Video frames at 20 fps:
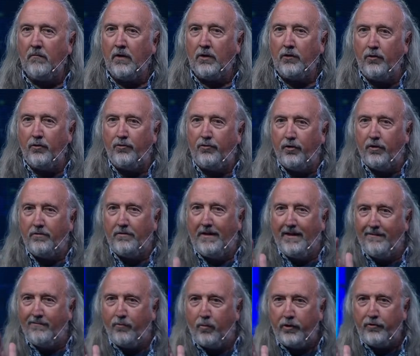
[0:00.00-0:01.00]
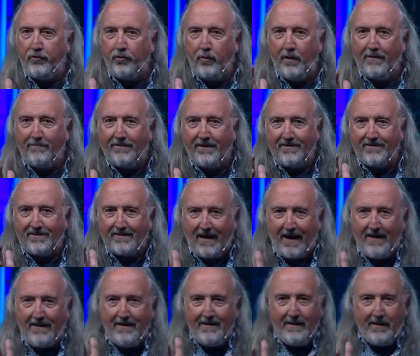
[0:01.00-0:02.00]
You should give what you have
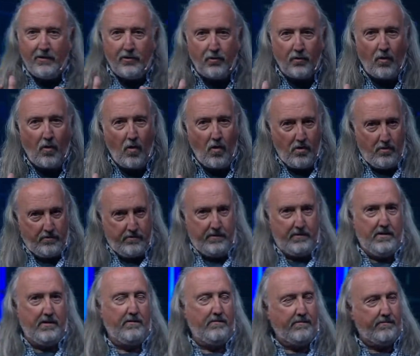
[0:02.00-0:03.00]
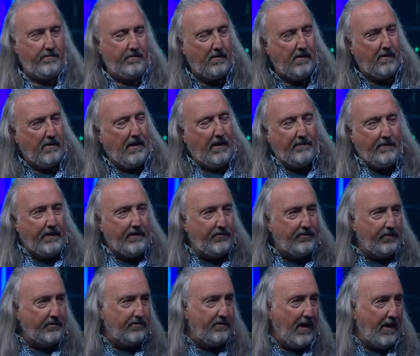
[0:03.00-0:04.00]
decided in your heart to give. And then he
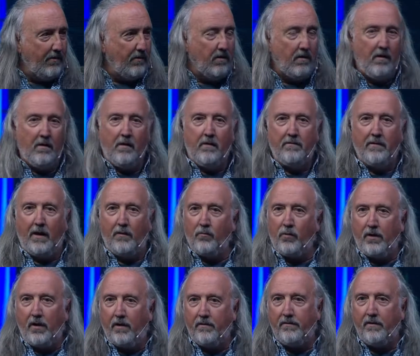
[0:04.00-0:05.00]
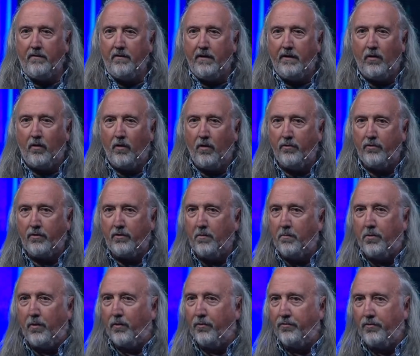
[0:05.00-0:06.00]
says, not reluctantly or under
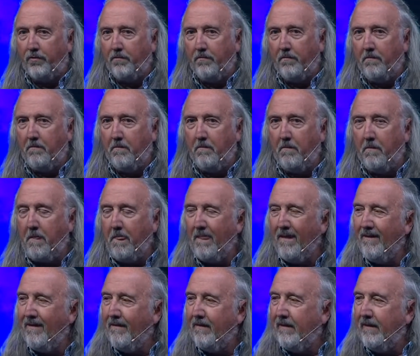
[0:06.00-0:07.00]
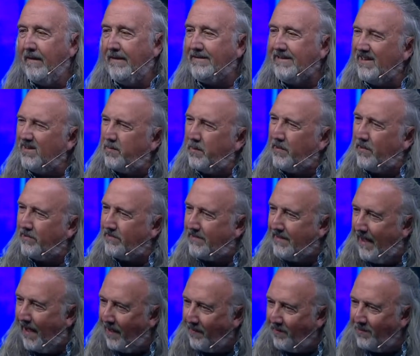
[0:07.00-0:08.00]
compulsion. He says, because
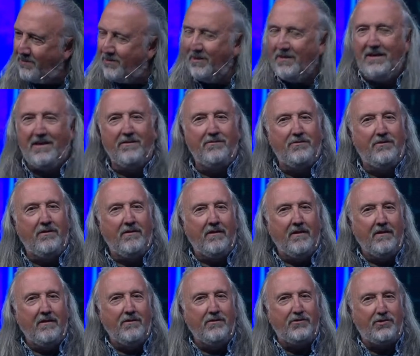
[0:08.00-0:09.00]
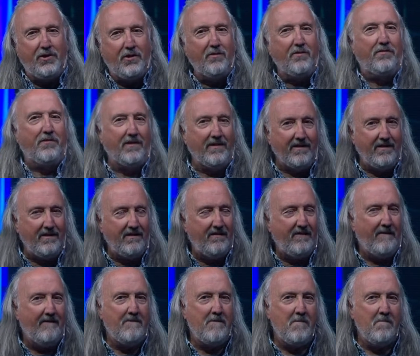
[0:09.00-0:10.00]
God wants you to give cheerfully.
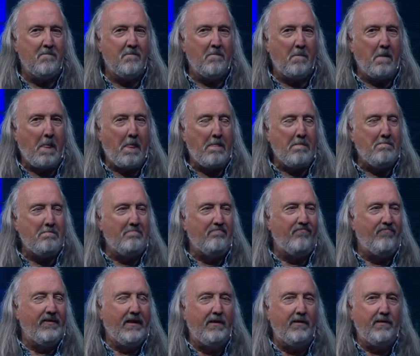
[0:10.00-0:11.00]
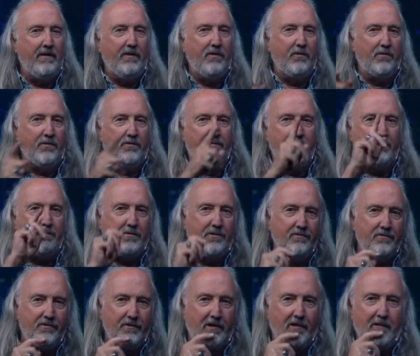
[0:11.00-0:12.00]
Here are the
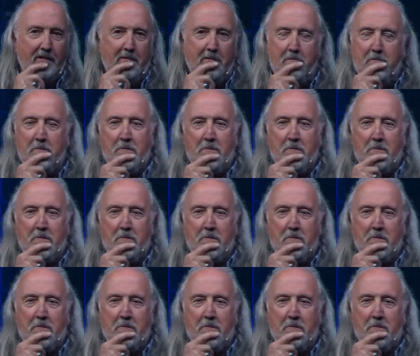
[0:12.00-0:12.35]
Simpsons again.